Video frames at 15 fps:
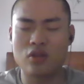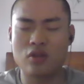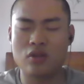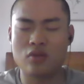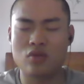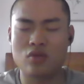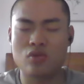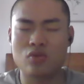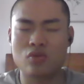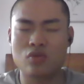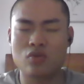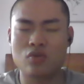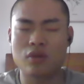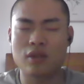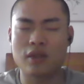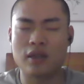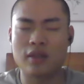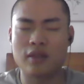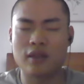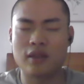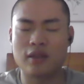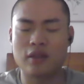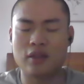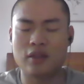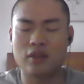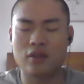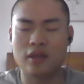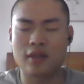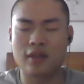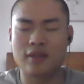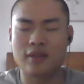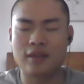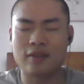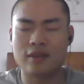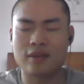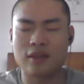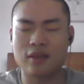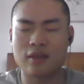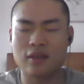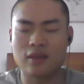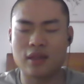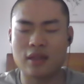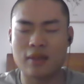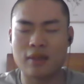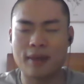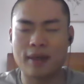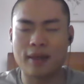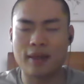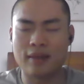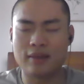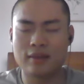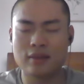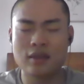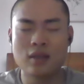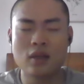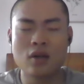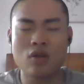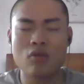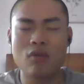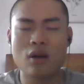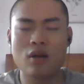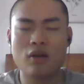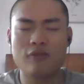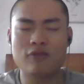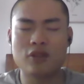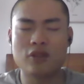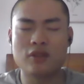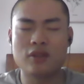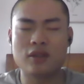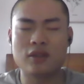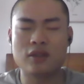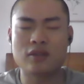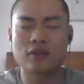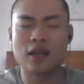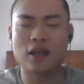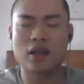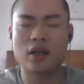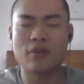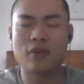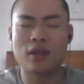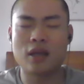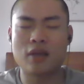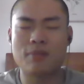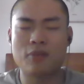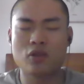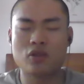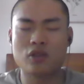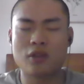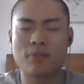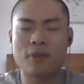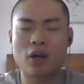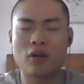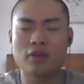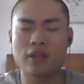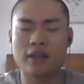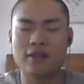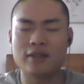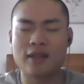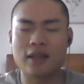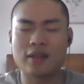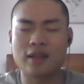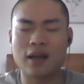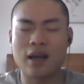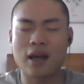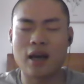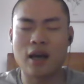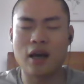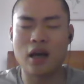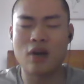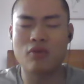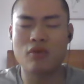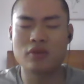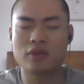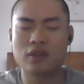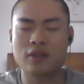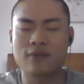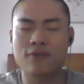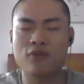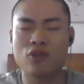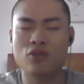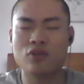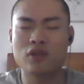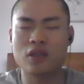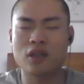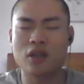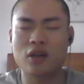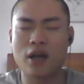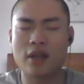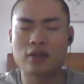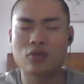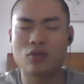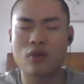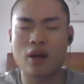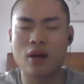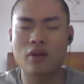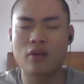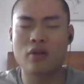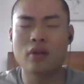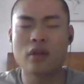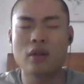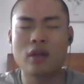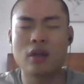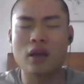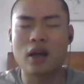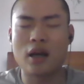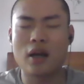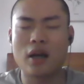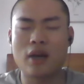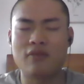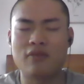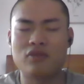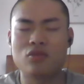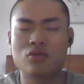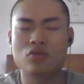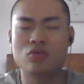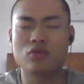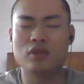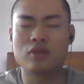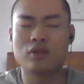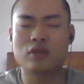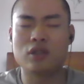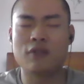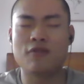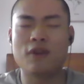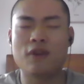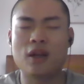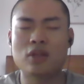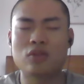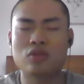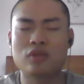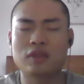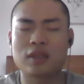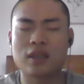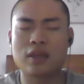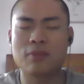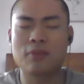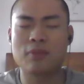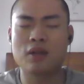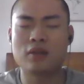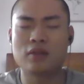to what is in your existing database. One of the things I like most about is that I was confusing as well. I have to define two schema